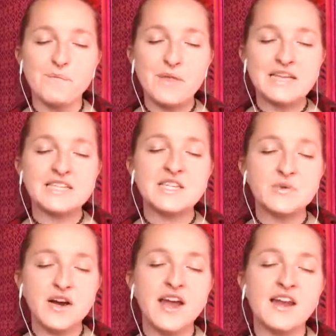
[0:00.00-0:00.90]
I
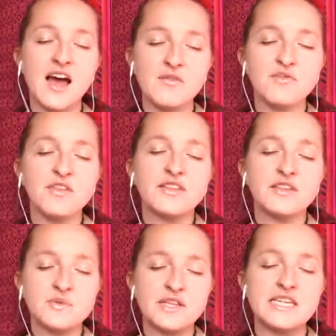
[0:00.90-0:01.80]
see where, and I'm feeling
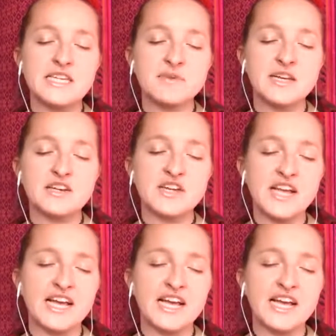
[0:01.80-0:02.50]
this really deep connection,